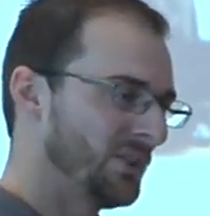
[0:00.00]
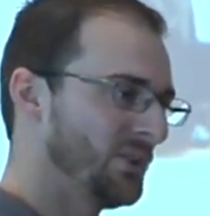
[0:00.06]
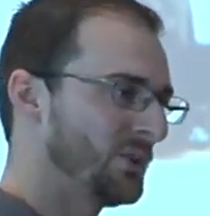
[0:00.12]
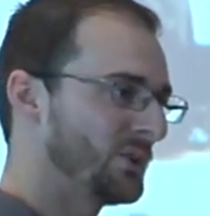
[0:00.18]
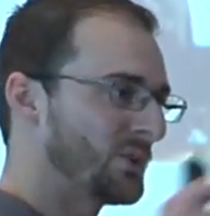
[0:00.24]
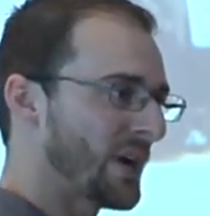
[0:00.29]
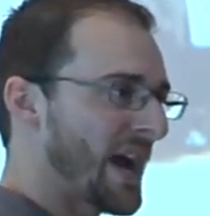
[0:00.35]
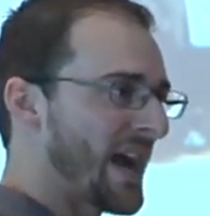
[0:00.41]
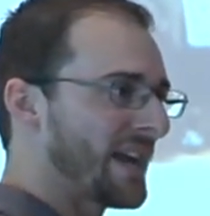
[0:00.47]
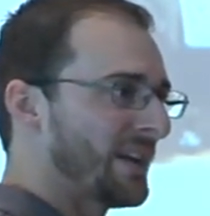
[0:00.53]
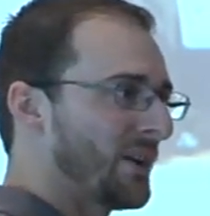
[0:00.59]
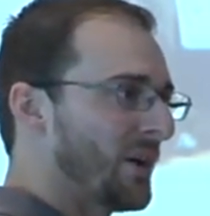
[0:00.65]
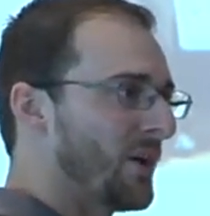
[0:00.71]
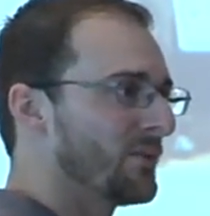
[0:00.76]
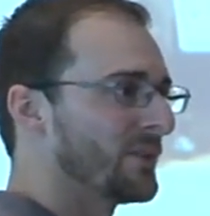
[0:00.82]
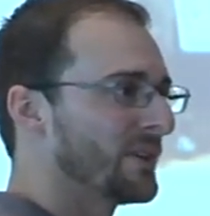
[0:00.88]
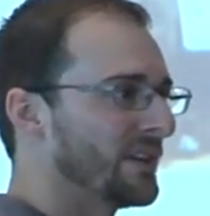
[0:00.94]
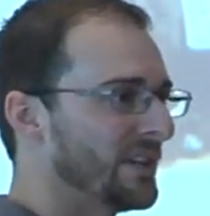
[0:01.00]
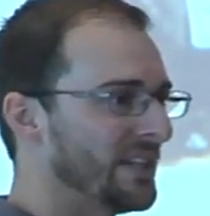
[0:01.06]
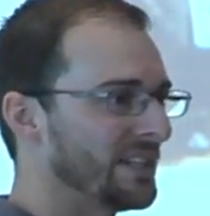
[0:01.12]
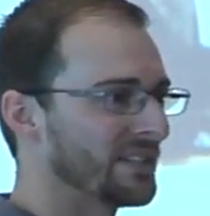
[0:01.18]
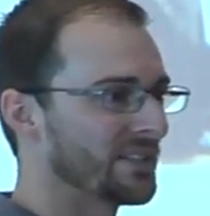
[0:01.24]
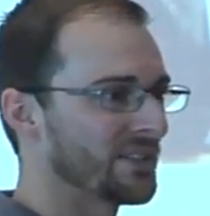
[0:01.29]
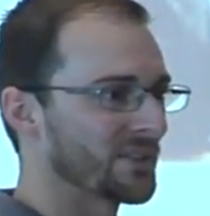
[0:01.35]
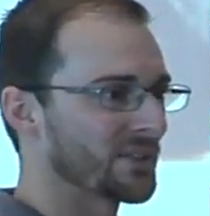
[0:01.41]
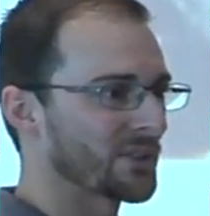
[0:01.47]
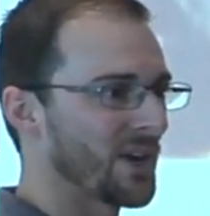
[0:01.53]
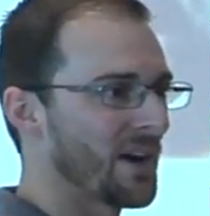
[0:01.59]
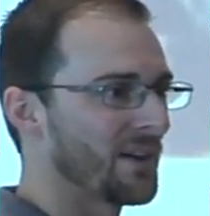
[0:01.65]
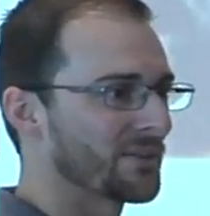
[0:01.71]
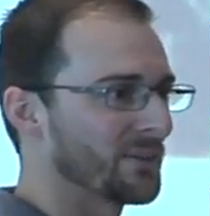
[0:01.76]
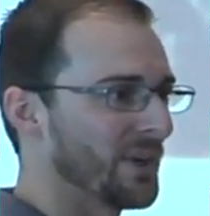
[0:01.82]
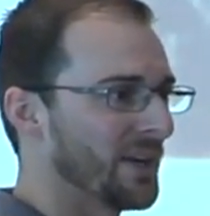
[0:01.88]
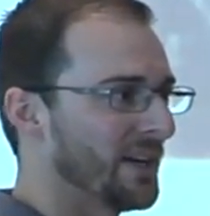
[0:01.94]
you drag it over into the
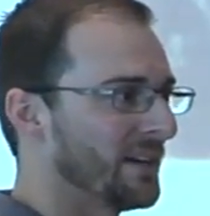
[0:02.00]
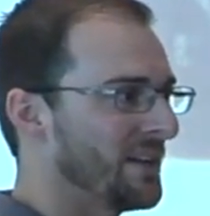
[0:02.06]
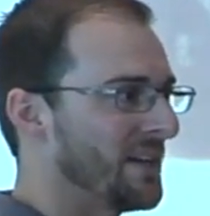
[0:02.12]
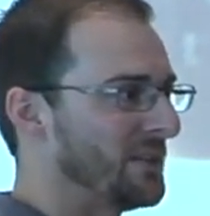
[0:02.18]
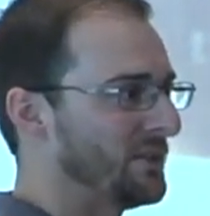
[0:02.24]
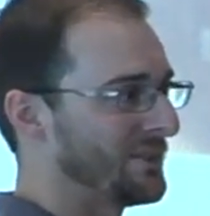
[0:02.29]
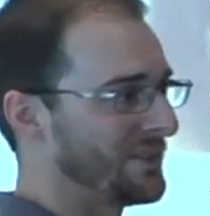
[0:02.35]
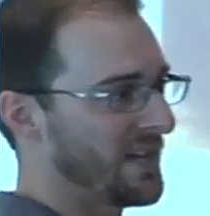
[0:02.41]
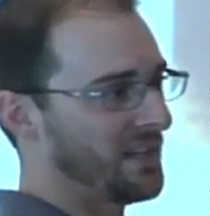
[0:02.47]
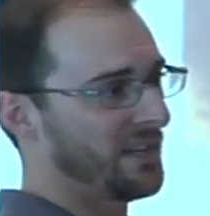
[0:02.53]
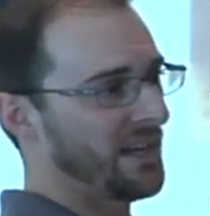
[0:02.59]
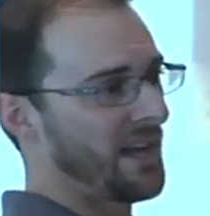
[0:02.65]
software and you tell